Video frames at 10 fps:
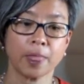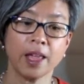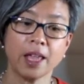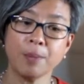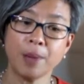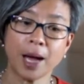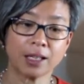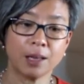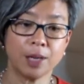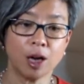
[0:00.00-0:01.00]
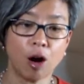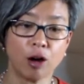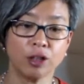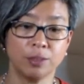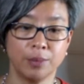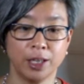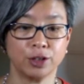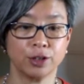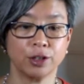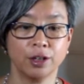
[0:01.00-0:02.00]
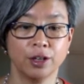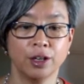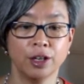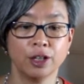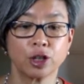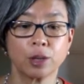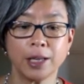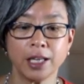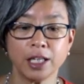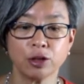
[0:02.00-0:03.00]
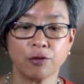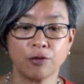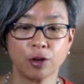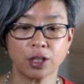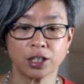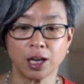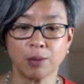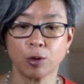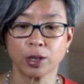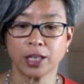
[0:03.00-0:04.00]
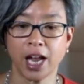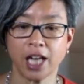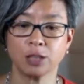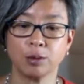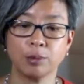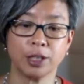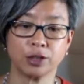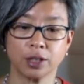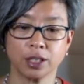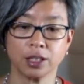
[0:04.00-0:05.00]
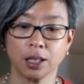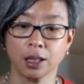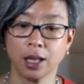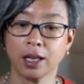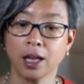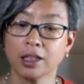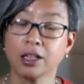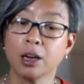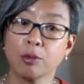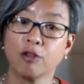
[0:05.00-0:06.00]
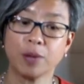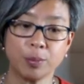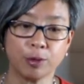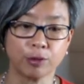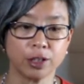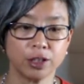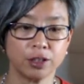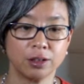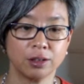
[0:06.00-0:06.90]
Impact can be hard to measure, so it can be easier to focus on more tangible metrics like the number of people reached.